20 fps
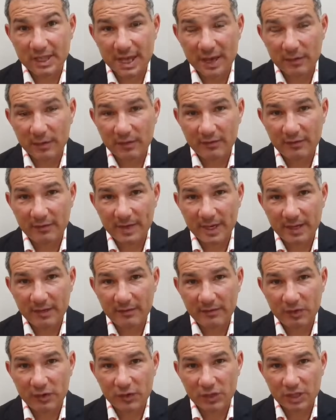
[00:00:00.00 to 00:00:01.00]
that one from any
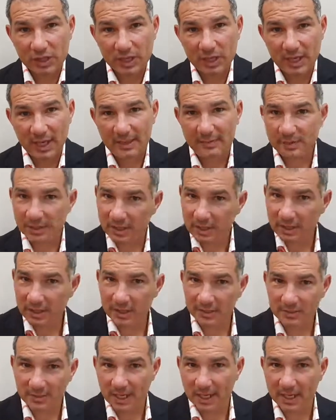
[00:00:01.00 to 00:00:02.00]
future claims and
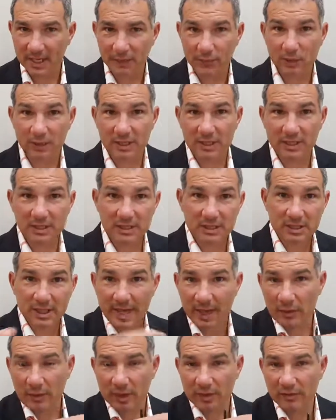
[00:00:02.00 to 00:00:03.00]
this party releases
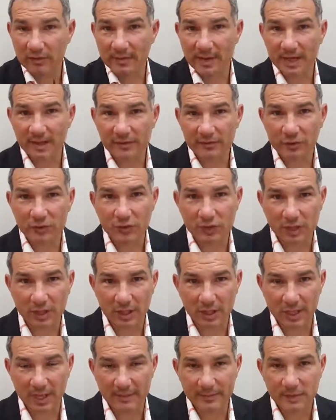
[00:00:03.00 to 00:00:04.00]
that one from any future
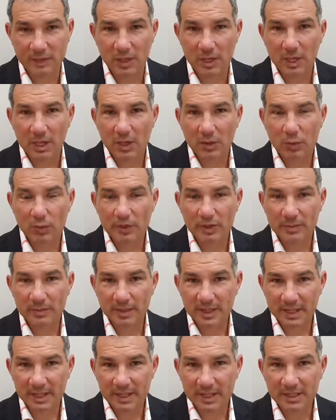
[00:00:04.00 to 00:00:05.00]
claims, which
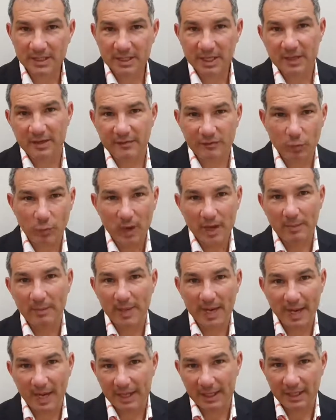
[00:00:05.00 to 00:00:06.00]
means if one
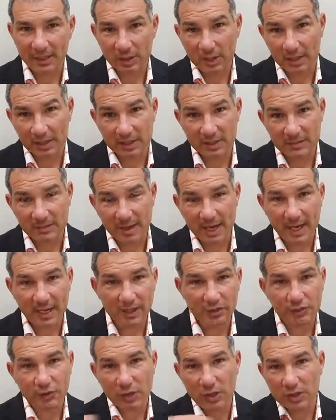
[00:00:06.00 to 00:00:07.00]
party, like this party,
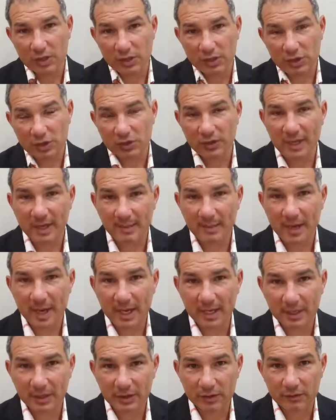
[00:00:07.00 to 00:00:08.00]
tries to sue that
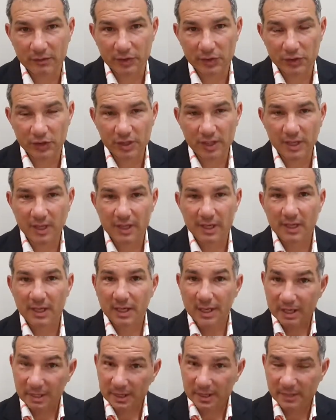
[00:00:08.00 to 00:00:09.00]
party in the future,
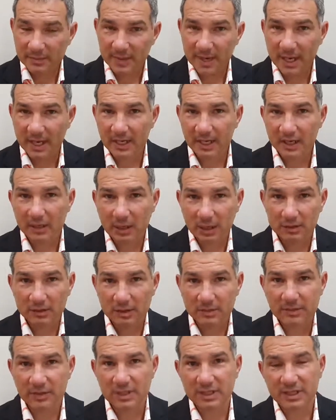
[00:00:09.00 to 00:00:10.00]
this party can hold
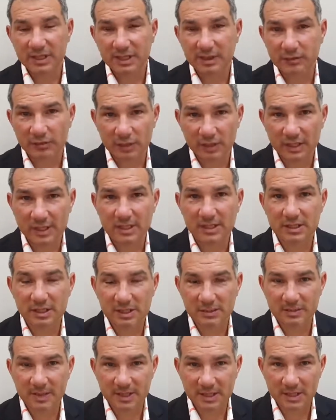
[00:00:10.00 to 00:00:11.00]
up the deed of release that's
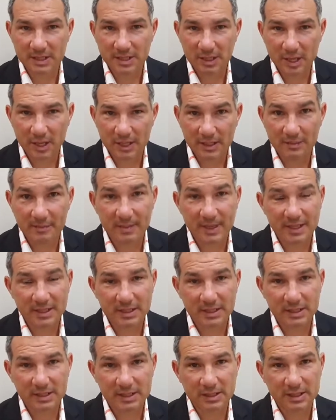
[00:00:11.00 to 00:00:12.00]
been signed and
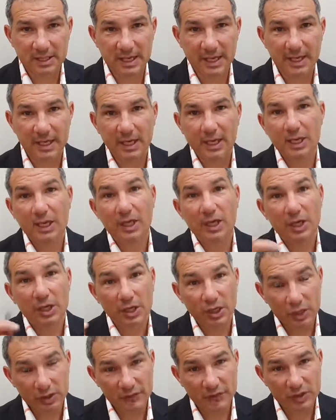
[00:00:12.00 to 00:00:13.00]
basically say,
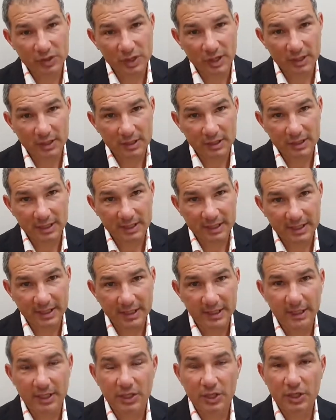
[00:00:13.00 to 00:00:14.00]
you've signed the deed,